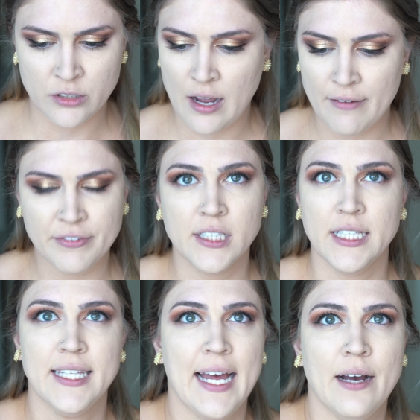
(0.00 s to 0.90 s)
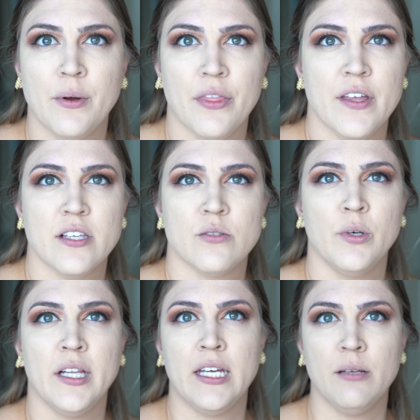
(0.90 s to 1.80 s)
Not feeling that with this
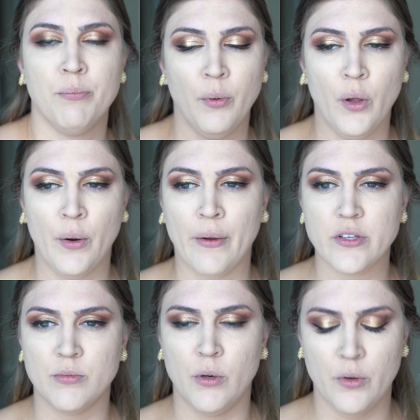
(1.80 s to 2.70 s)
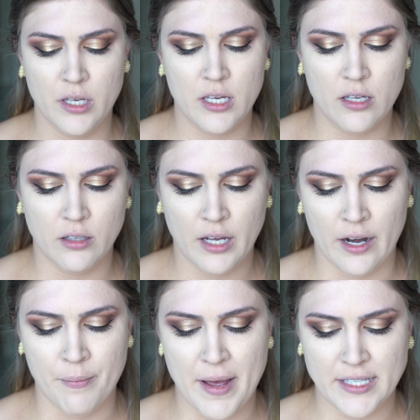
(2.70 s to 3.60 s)
really blown out smoky
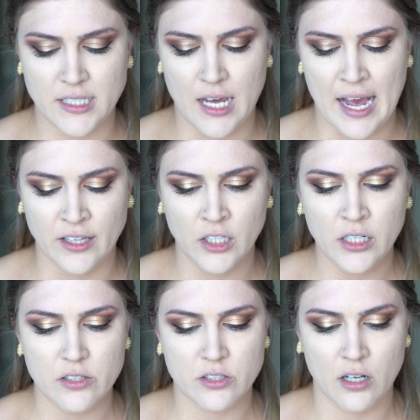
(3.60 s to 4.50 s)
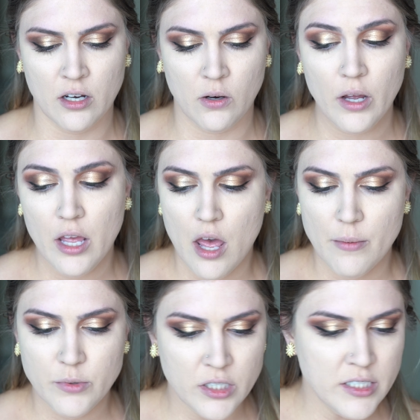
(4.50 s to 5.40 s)
kind of messy eye look. So
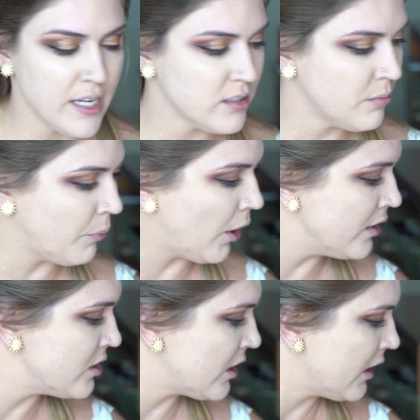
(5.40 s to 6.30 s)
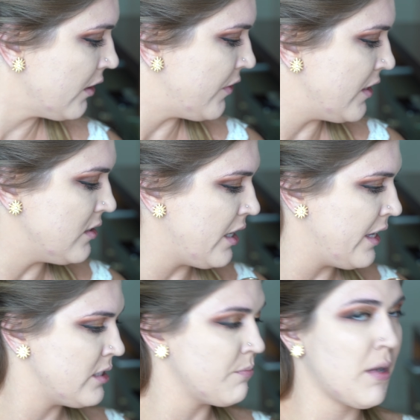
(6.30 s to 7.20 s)
I'm just gonna take some bronzer. This
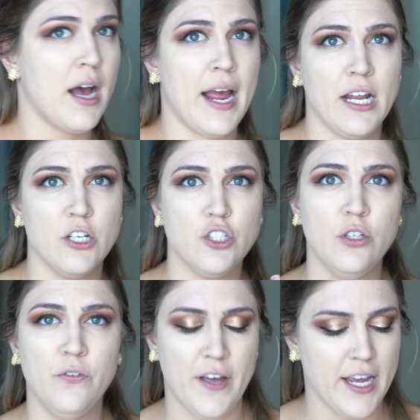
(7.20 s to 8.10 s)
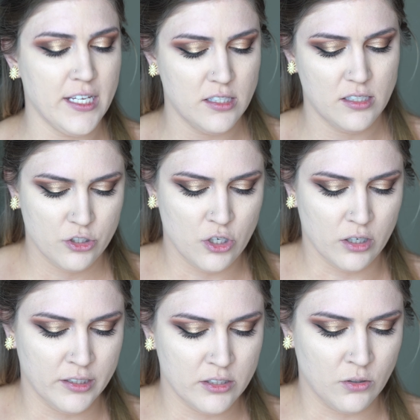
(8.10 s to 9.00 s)
is my Too Faced
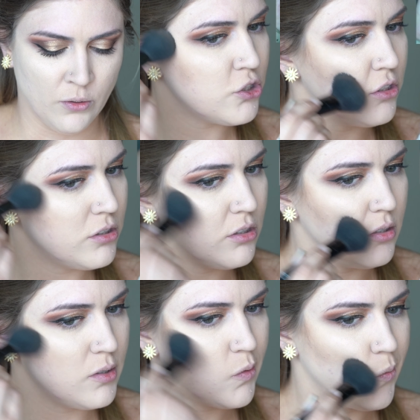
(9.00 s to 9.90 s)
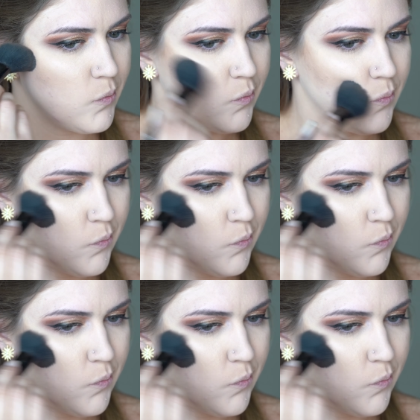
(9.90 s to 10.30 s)
Chocolate Soleil matte